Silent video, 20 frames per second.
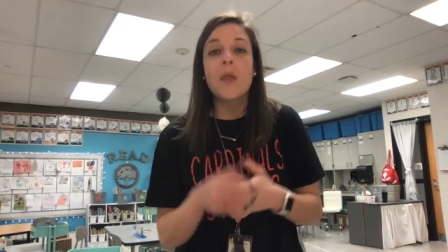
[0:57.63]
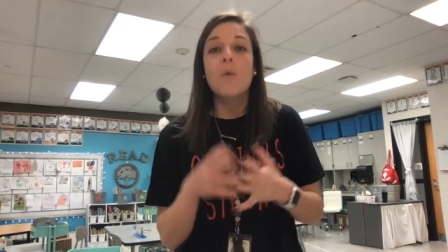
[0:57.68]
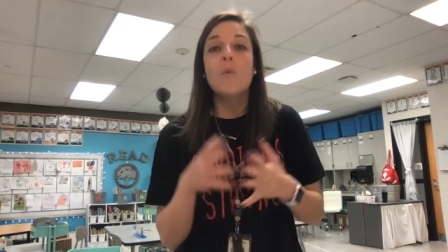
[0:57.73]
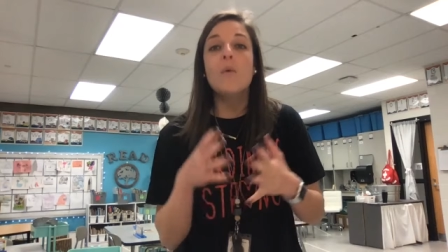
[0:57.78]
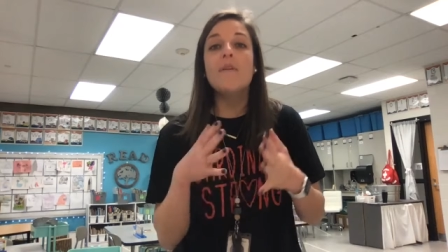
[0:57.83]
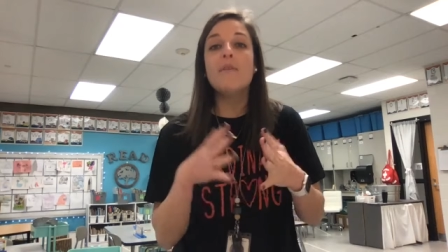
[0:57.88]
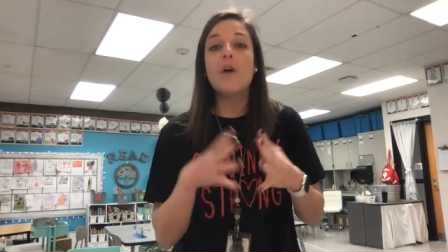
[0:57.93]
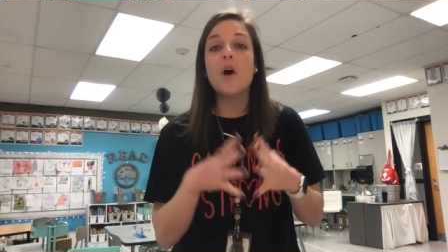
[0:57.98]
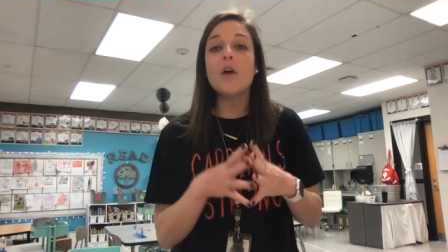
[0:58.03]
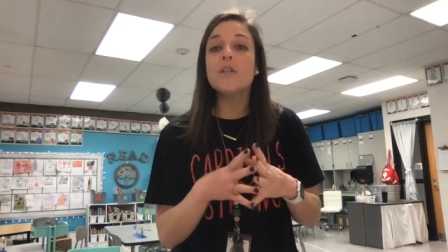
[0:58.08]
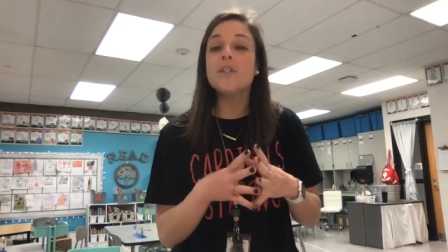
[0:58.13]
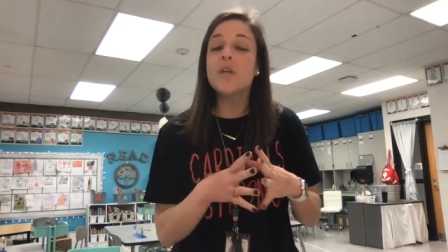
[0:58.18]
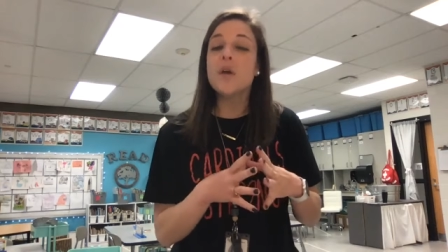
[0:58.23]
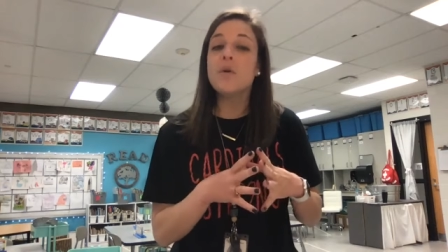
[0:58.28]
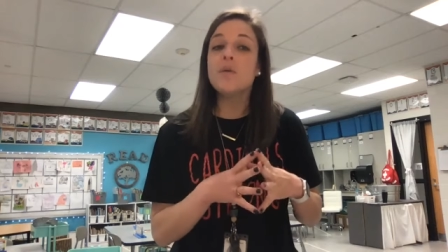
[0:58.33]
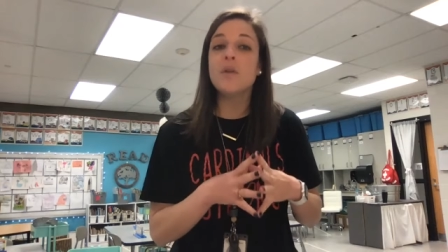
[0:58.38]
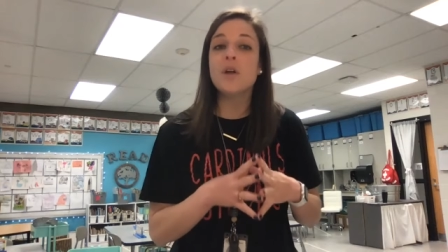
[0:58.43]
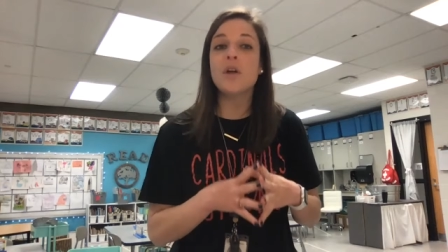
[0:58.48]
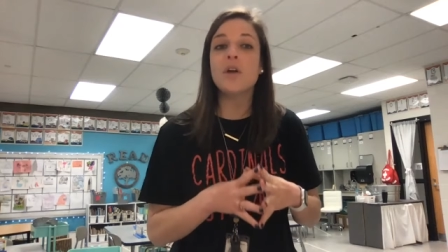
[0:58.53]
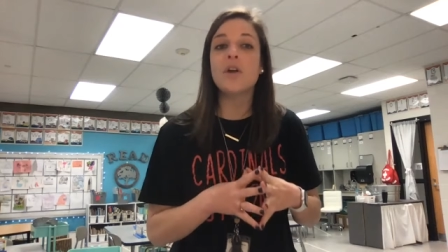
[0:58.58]
We've
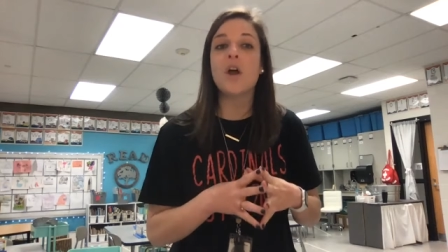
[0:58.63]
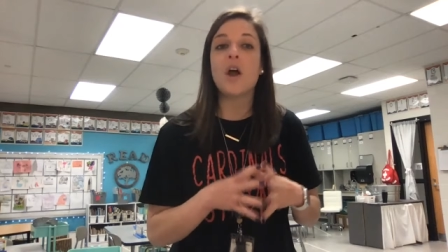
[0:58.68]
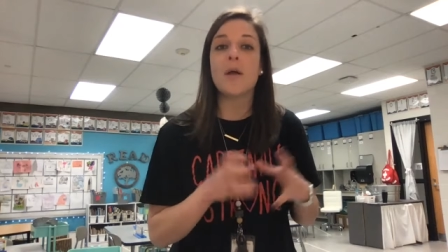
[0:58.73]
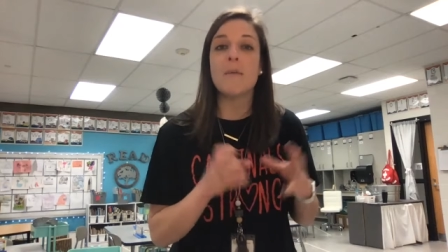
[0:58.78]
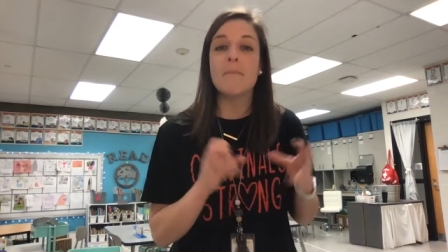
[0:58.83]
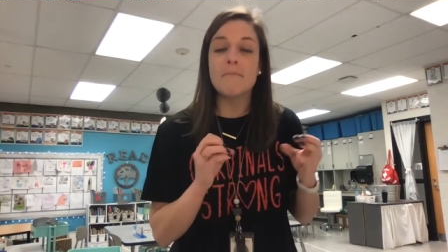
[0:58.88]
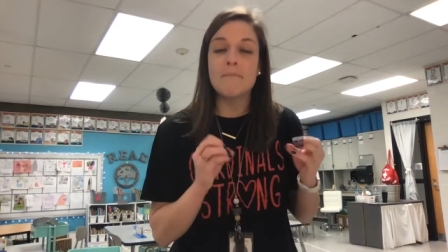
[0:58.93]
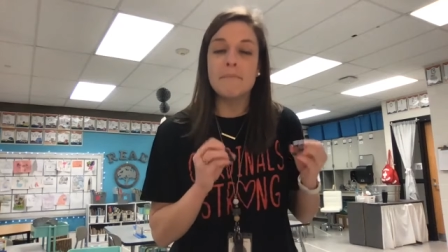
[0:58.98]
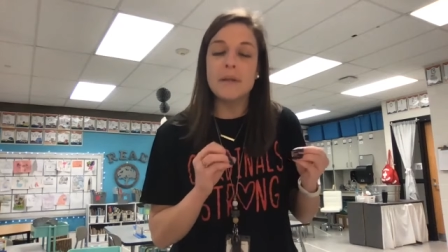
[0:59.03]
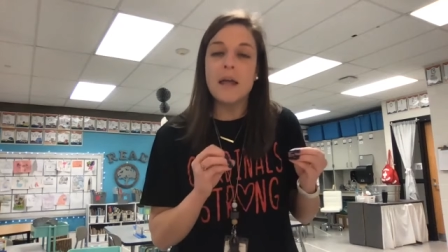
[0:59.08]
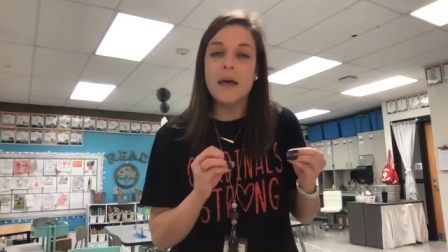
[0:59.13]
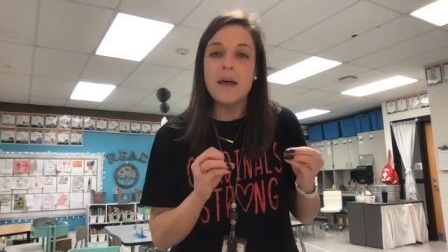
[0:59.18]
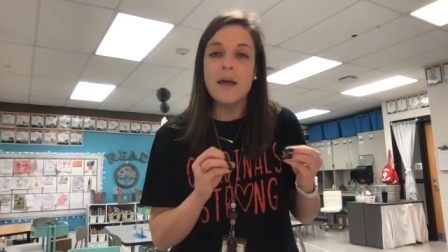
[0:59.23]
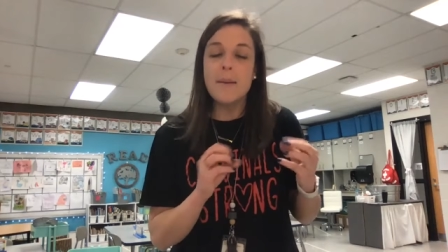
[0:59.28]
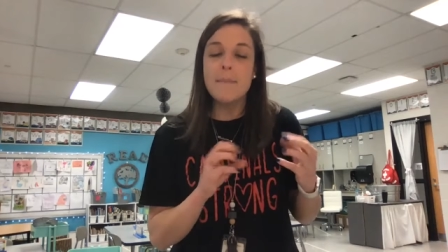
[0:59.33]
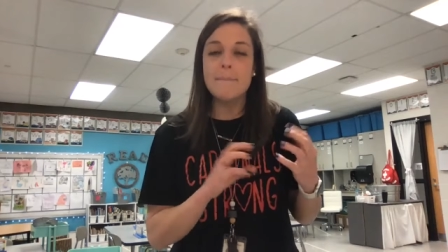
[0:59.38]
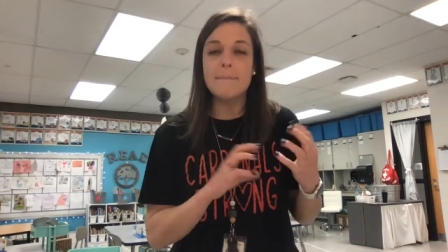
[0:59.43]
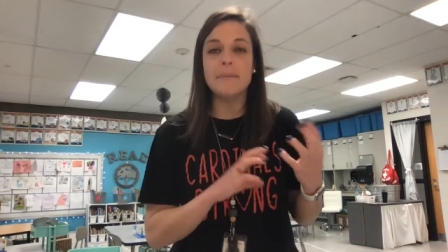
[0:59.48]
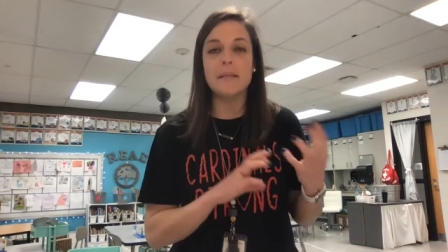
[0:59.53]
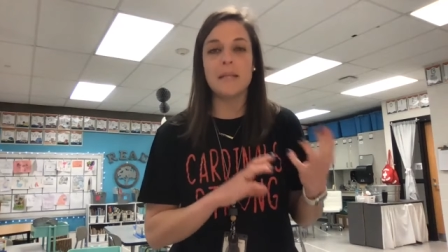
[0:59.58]
also learned our bl
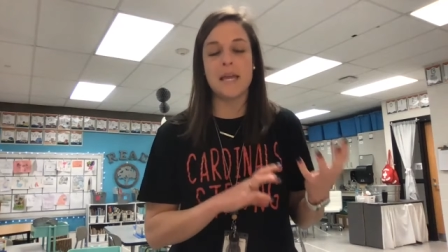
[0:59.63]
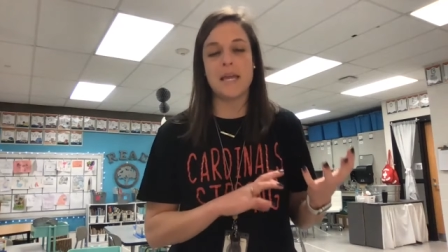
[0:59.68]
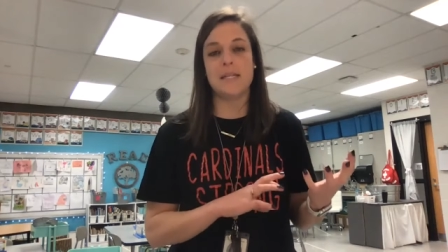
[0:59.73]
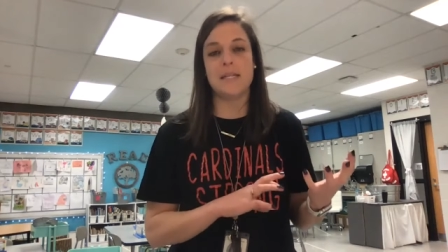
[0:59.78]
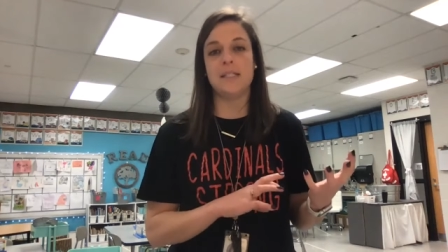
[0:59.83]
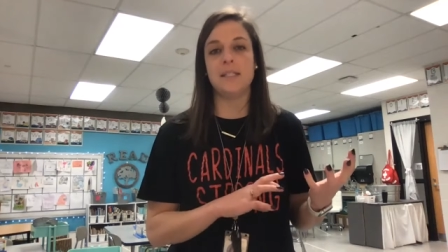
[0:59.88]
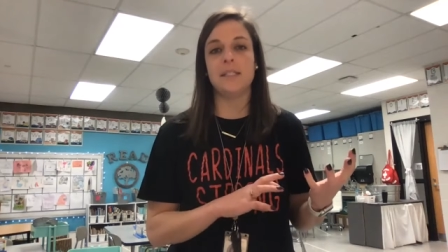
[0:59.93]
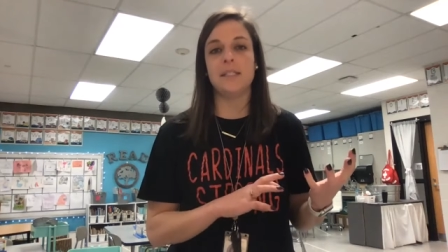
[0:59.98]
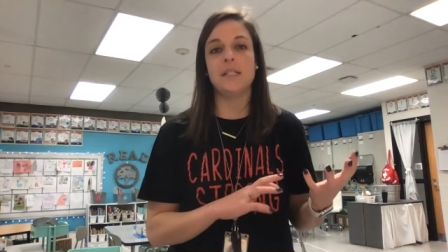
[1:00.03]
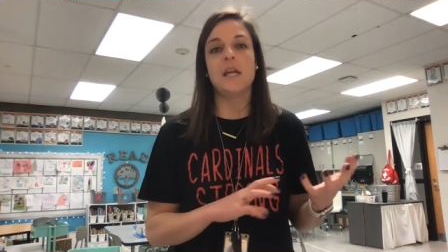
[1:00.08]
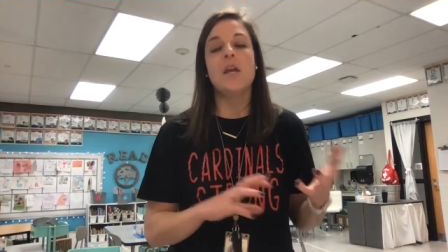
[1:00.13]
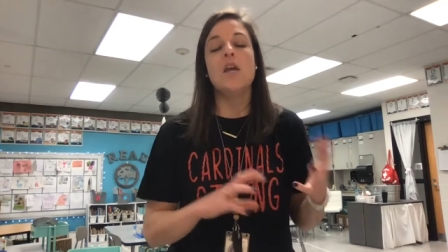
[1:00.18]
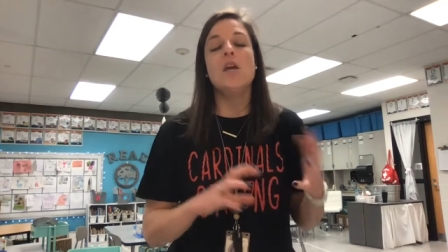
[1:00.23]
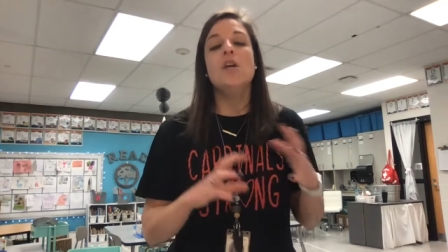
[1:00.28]
blends.